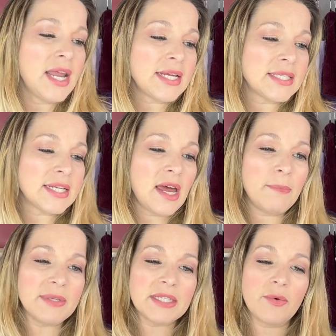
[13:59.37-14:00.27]
Next up
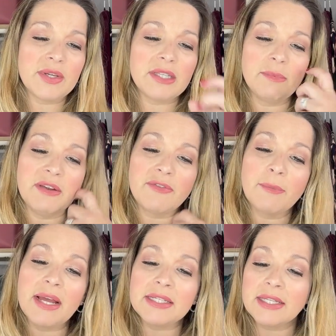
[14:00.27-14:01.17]
is going to be
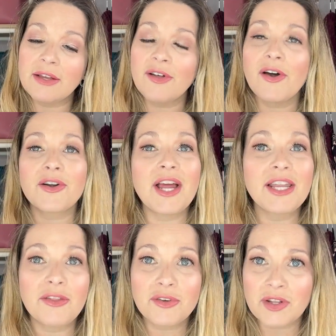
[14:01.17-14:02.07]
from Estee Lauder,
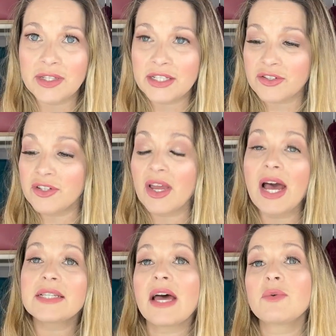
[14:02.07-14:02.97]
another cleanser, you
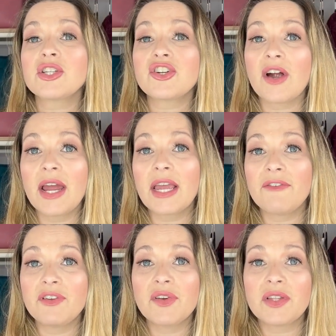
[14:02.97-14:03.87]
guys. I was trying a
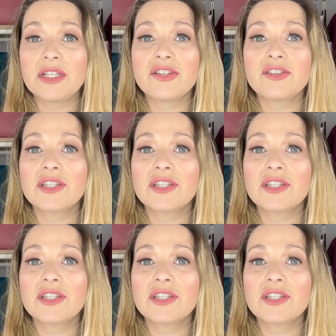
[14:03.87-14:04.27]
few cleansers